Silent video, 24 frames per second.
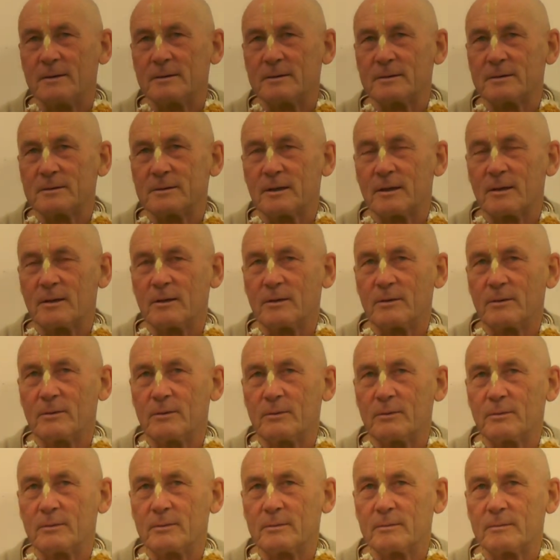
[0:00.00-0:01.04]
So,
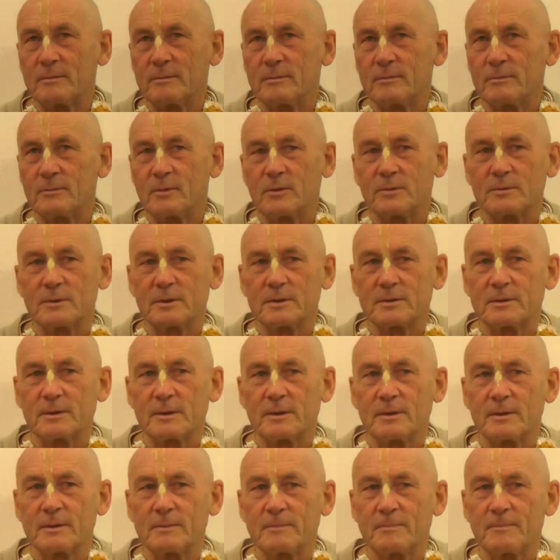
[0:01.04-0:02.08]
what was I
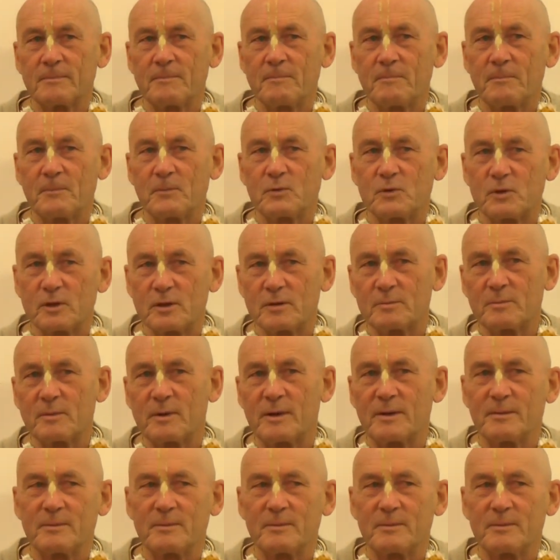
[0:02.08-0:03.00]
saying? Excuse me.